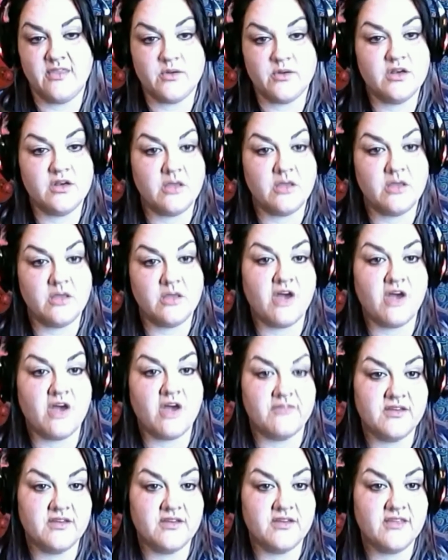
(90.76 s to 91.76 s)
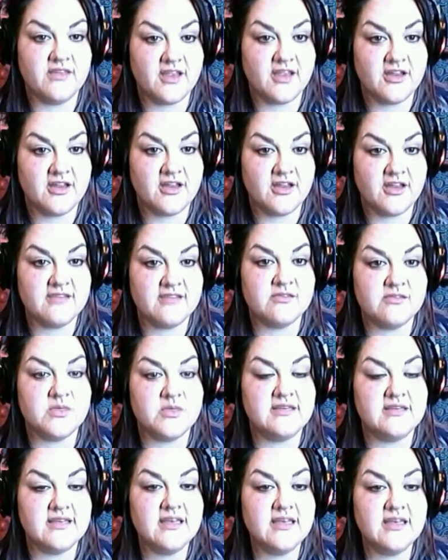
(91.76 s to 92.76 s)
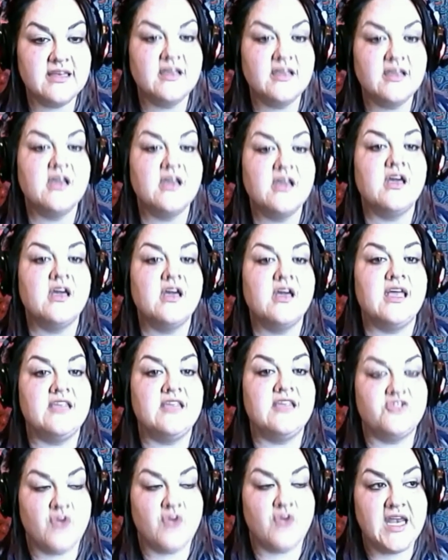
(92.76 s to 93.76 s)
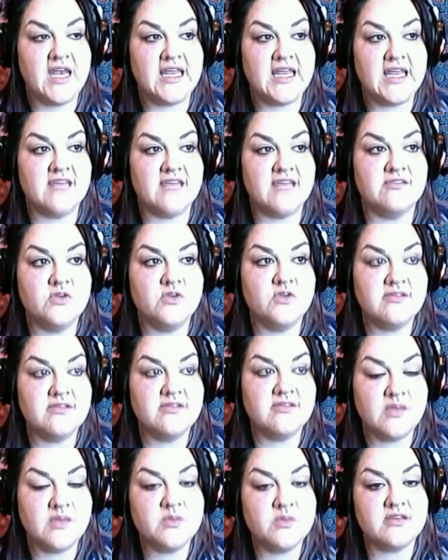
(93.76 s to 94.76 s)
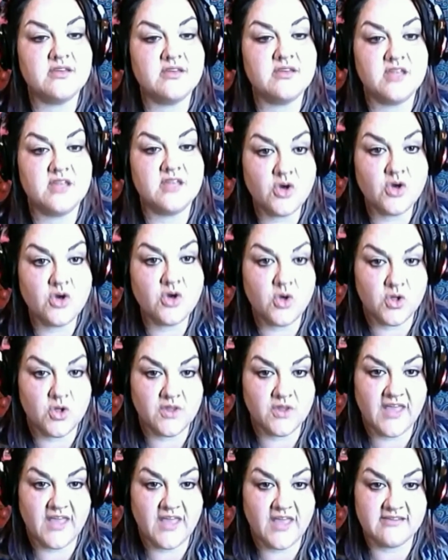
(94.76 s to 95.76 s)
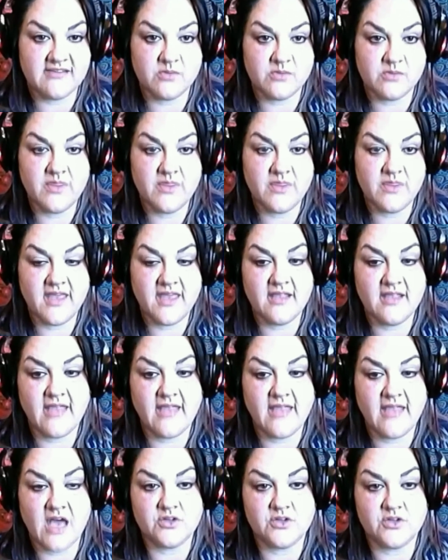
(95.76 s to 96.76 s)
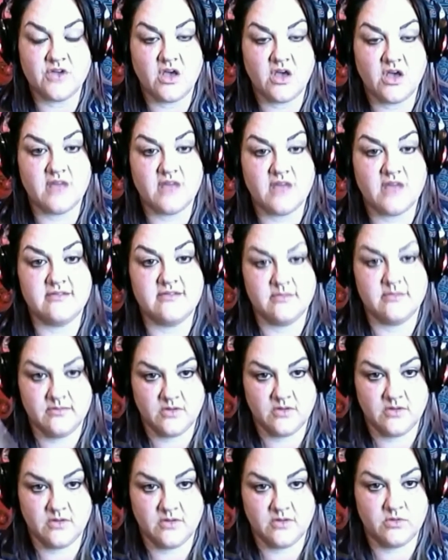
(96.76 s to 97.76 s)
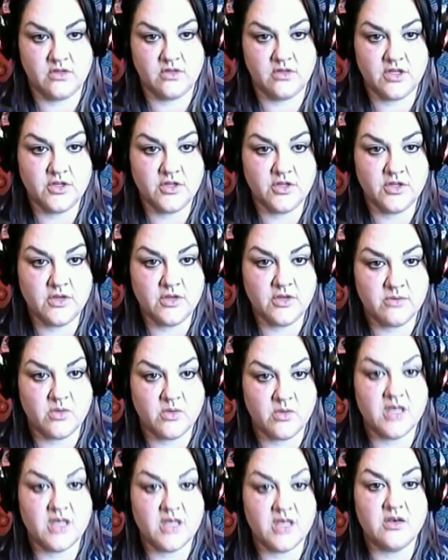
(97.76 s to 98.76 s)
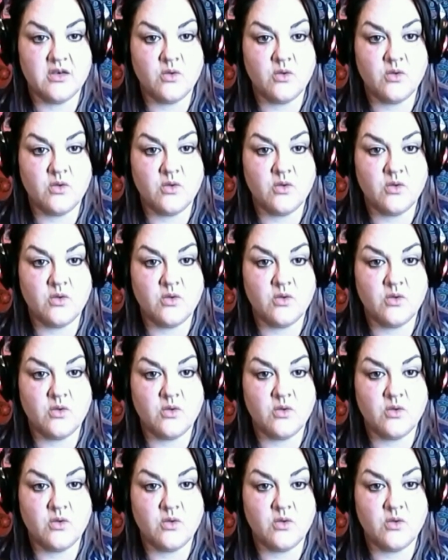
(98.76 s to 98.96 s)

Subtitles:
they were a nonprofit in the area. So we did his training as soon as he was a year old. That's when they allow dogs. So clue number one,